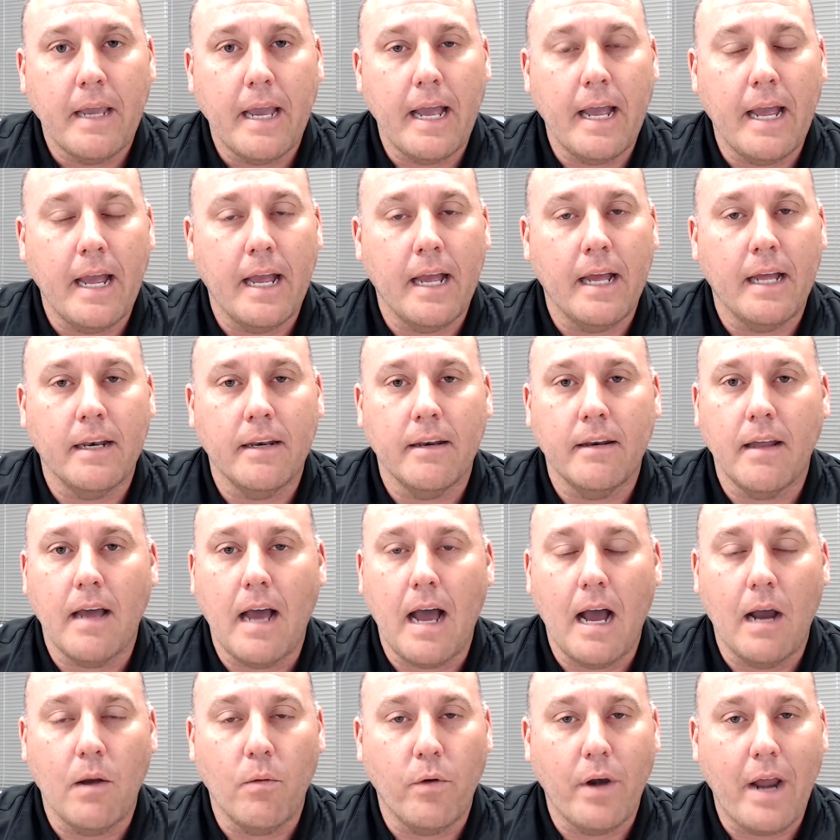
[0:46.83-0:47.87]
And
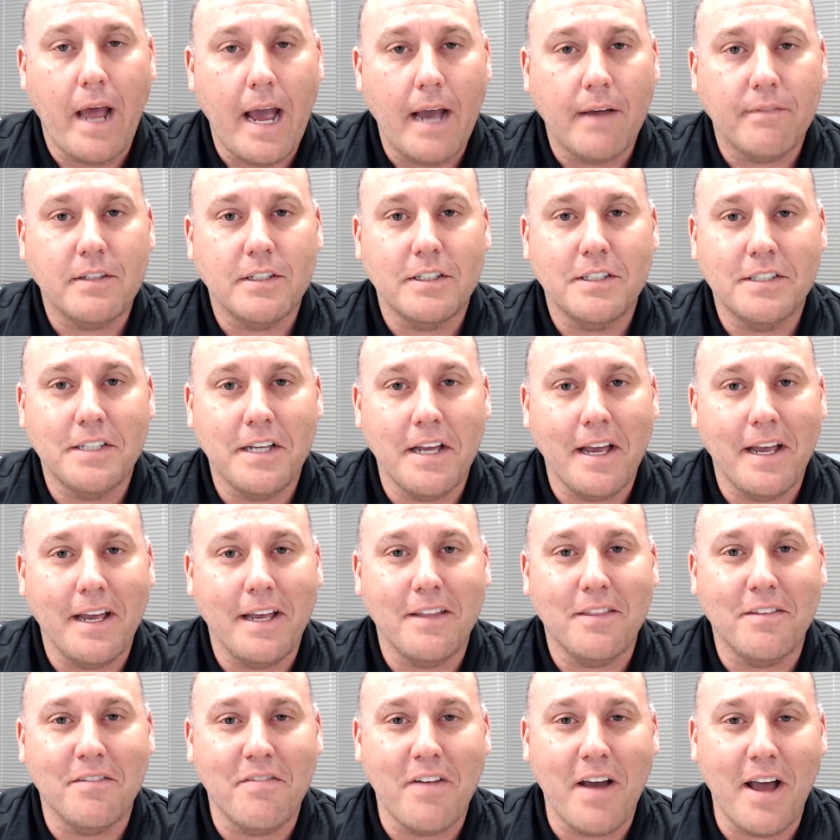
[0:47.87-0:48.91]
I would have to
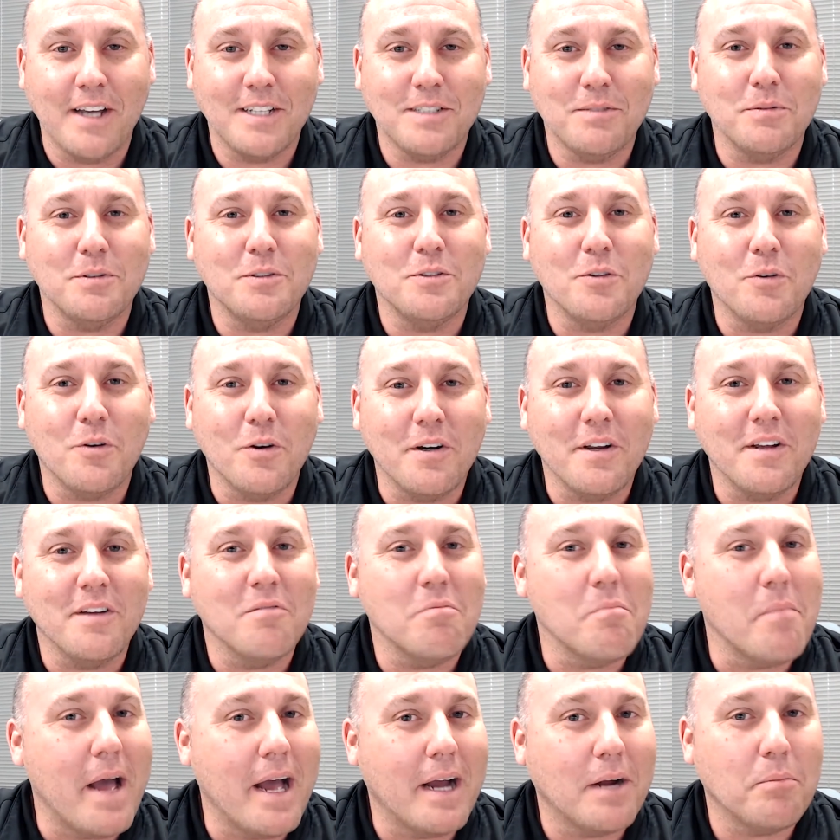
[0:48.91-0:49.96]
say the vast majority of
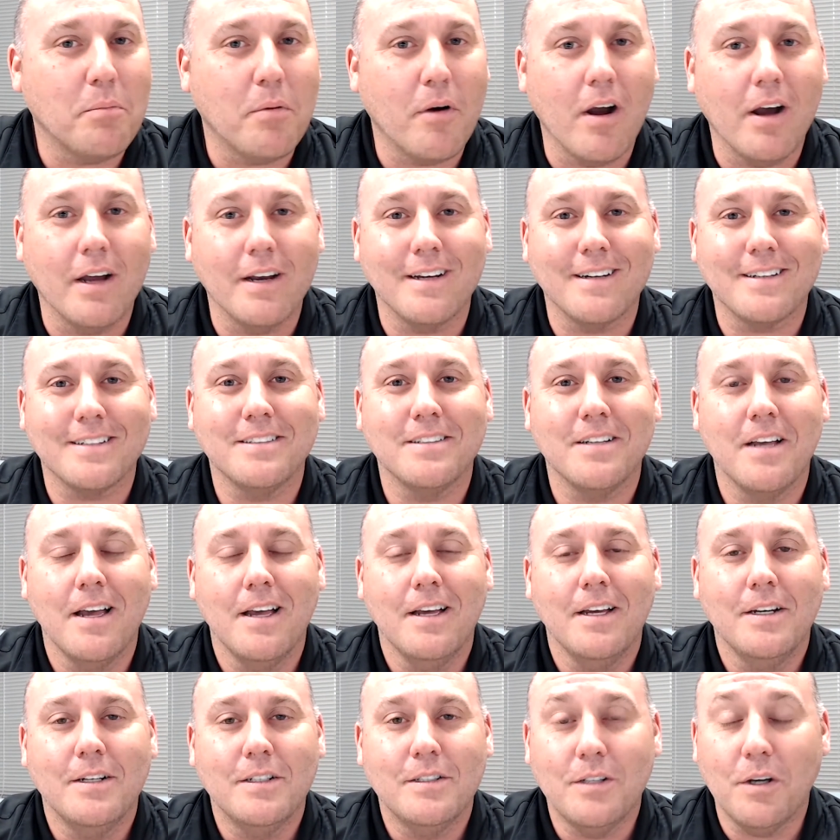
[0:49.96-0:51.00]
Mac products
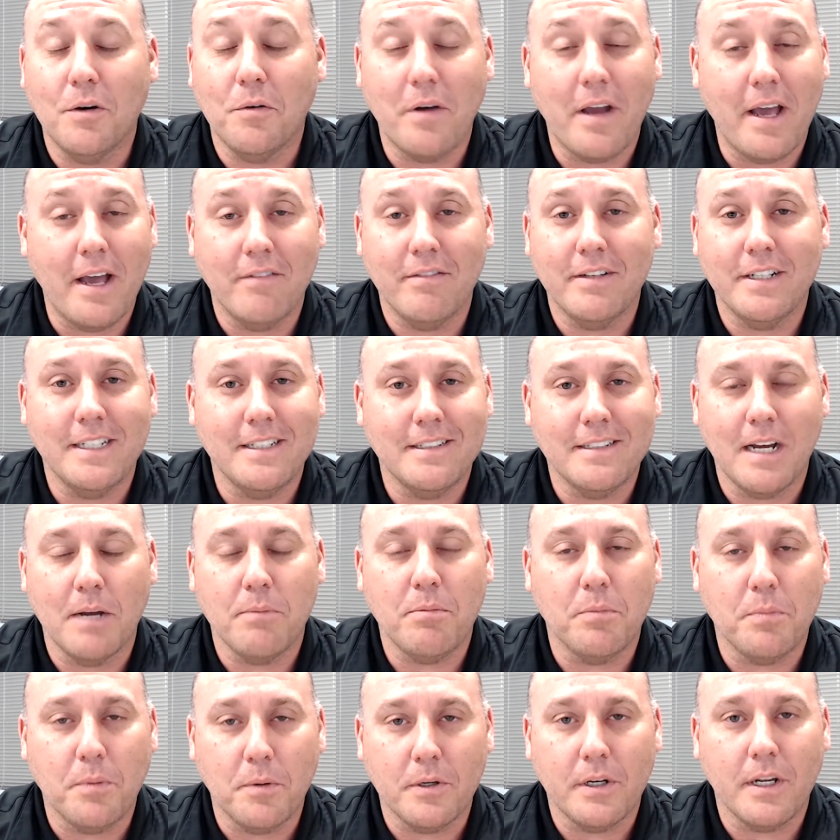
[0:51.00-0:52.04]
don't have any type
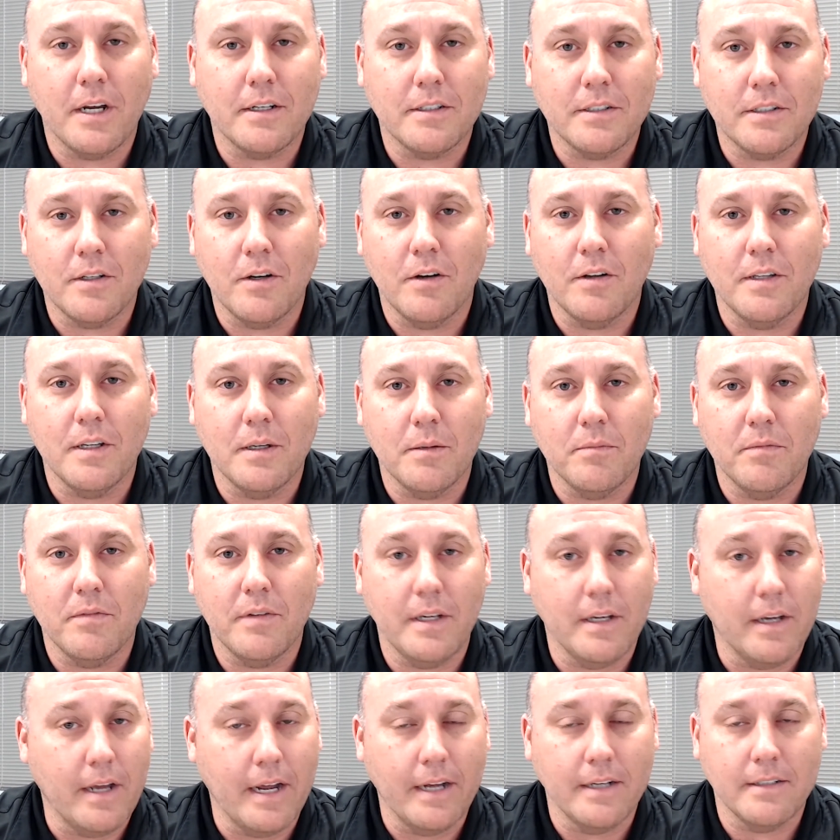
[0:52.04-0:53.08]
of protection on them
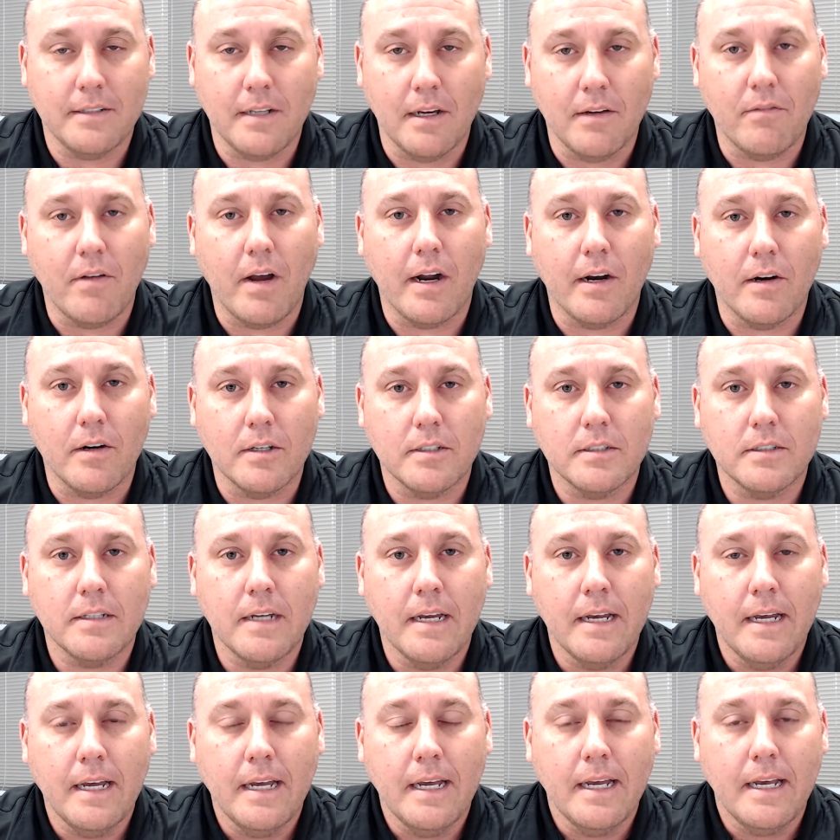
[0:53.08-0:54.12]
via antivirus.
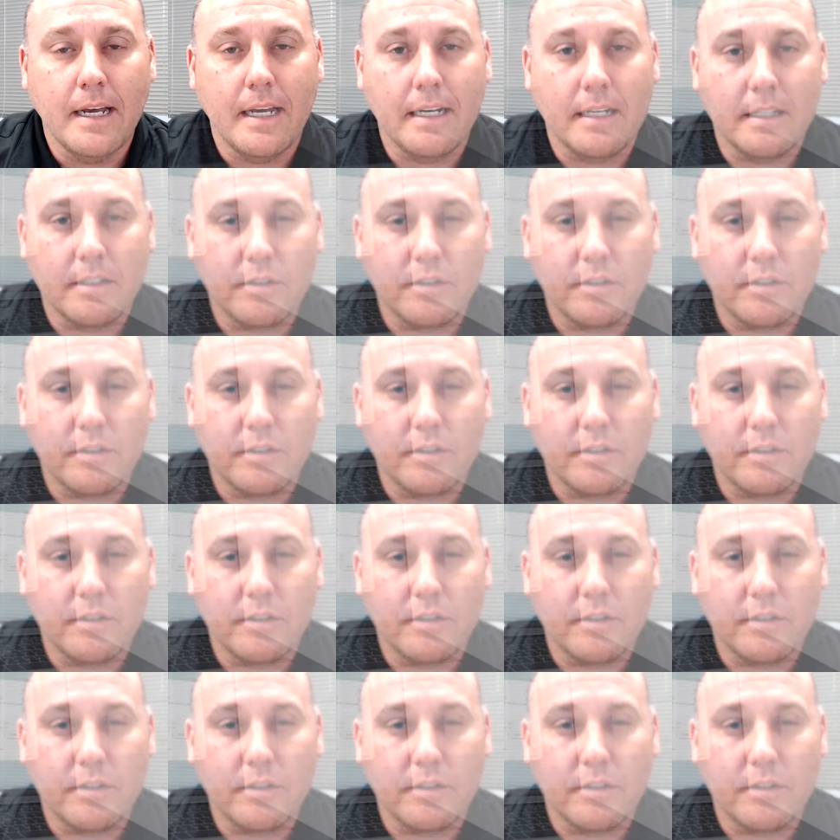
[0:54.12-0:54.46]
And it's